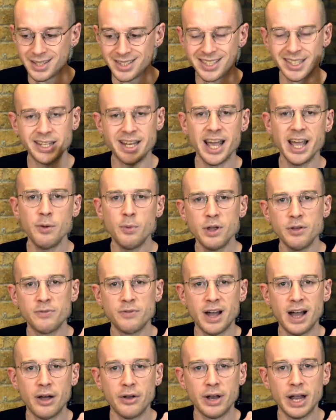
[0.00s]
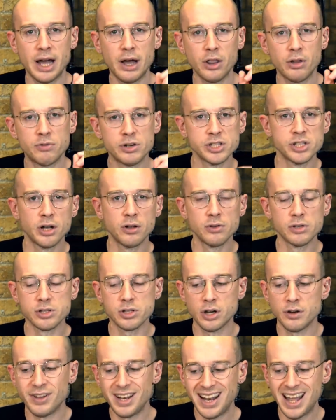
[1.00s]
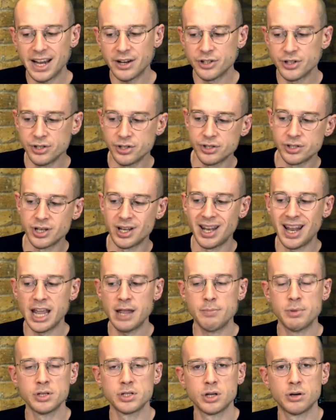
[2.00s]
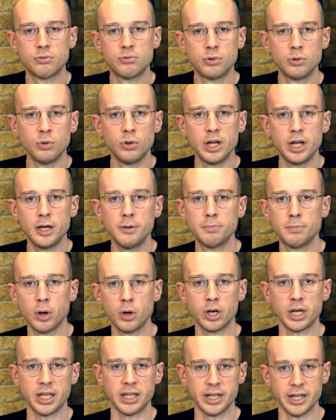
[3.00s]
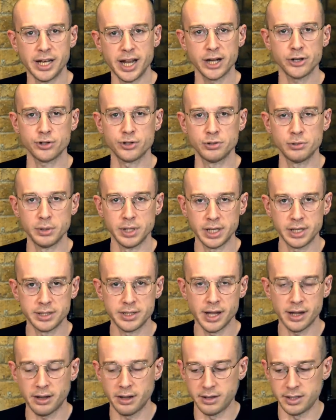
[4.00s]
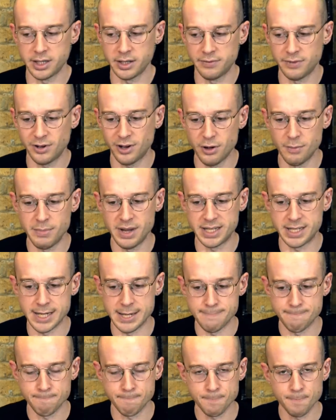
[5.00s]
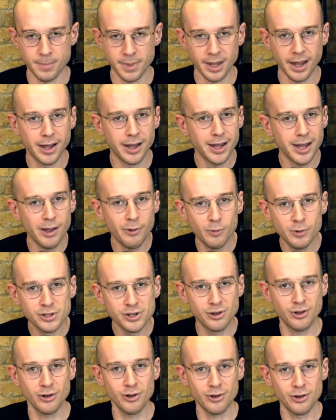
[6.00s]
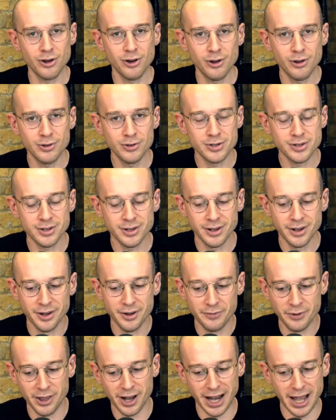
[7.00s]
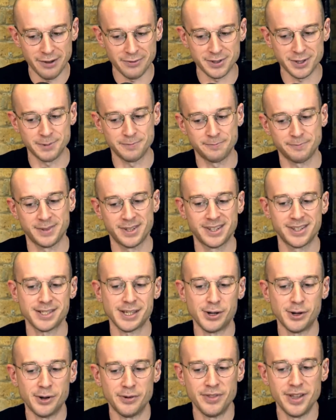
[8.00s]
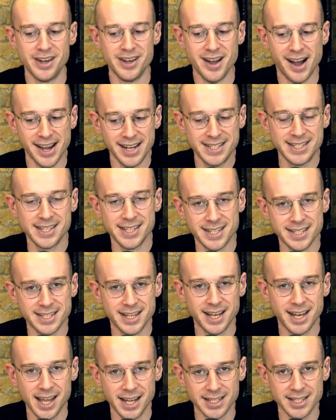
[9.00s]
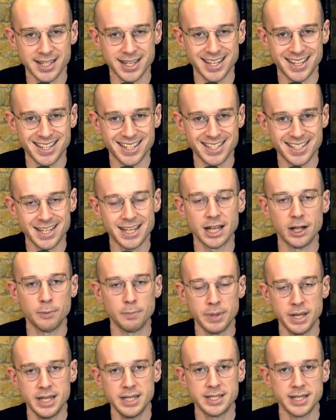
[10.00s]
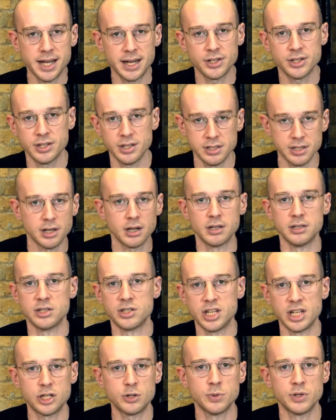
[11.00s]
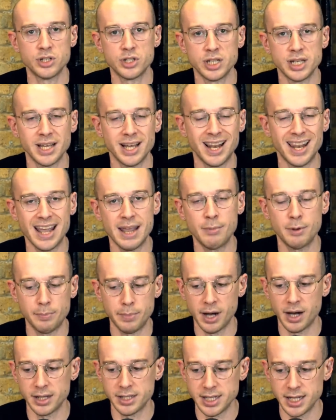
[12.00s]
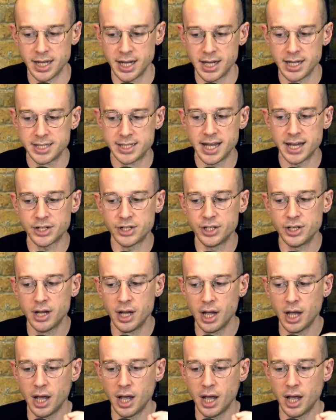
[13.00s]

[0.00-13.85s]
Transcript: Today we found out the results of elections to Labour's ruling body, the National Executive Committee. It was good news for the left. So of the 9 seats elected in the CLP section, that's the constituency Labour Party section,